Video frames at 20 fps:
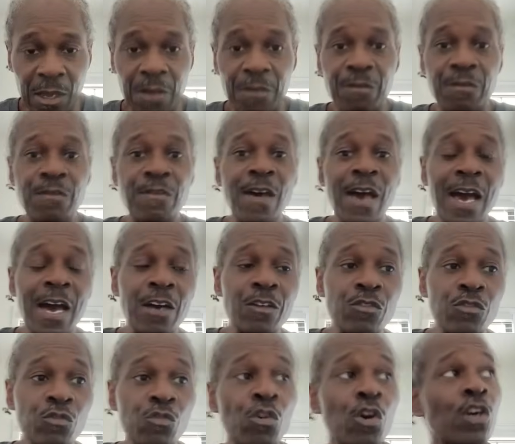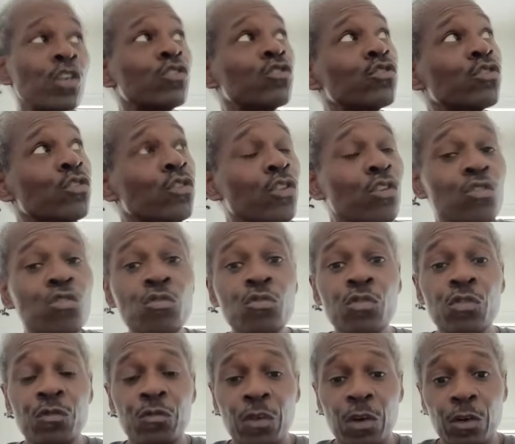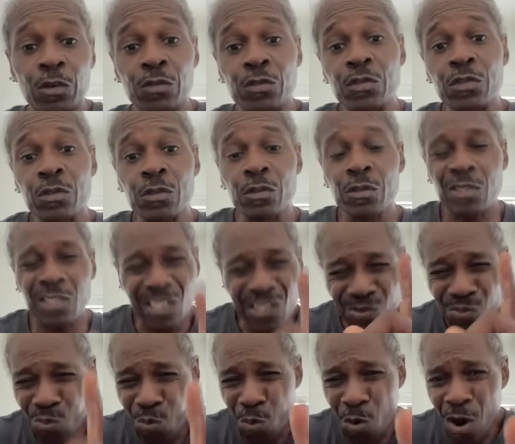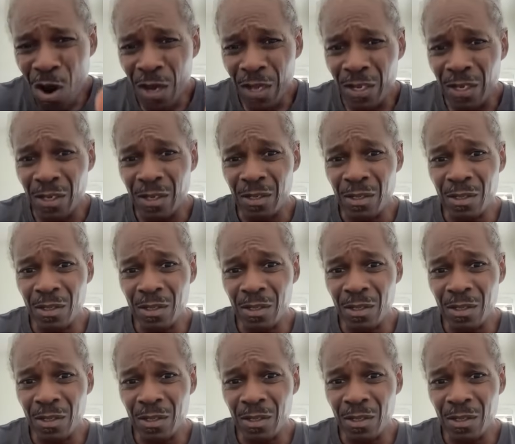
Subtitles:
value to the universe. Just one.